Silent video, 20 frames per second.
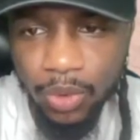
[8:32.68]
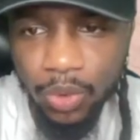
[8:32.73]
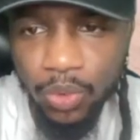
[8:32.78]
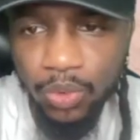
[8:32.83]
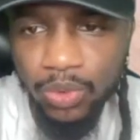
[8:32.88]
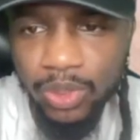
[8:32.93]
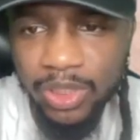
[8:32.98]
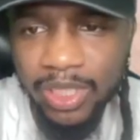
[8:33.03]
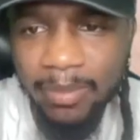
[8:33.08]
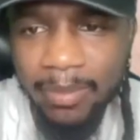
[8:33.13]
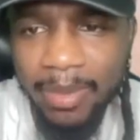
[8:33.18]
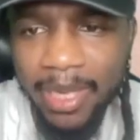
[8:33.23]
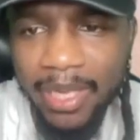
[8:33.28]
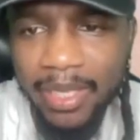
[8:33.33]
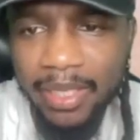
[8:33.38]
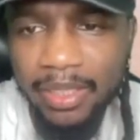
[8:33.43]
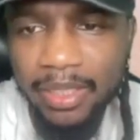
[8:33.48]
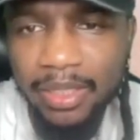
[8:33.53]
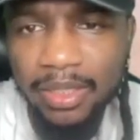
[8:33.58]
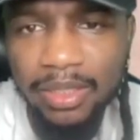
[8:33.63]
Ooh, step
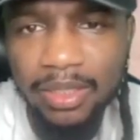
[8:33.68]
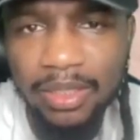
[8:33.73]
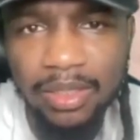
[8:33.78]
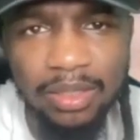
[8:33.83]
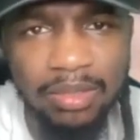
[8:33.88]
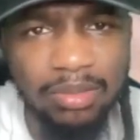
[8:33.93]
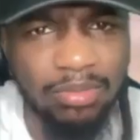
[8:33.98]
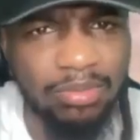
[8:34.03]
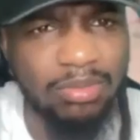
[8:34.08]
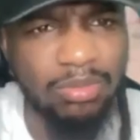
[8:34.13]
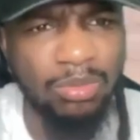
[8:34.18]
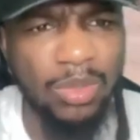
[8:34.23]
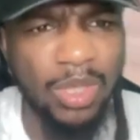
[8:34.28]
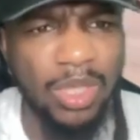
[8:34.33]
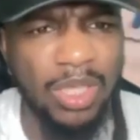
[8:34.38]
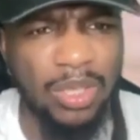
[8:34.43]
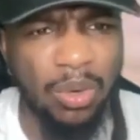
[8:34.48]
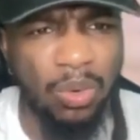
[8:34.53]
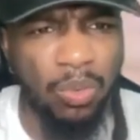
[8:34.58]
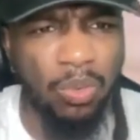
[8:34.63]
back.
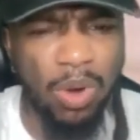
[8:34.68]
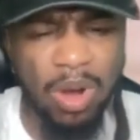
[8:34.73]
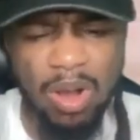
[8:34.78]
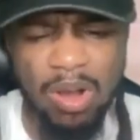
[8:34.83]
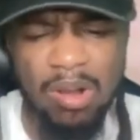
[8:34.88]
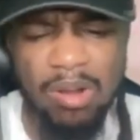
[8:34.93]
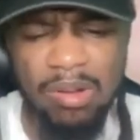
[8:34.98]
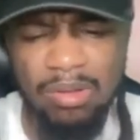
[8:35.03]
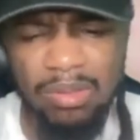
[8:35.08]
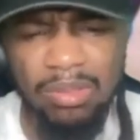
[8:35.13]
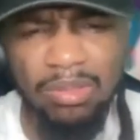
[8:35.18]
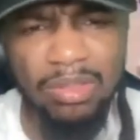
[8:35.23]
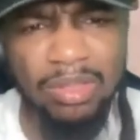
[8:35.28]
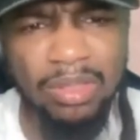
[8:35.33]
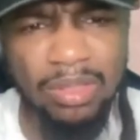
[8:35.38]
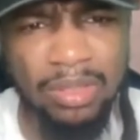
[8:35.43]
What in the world?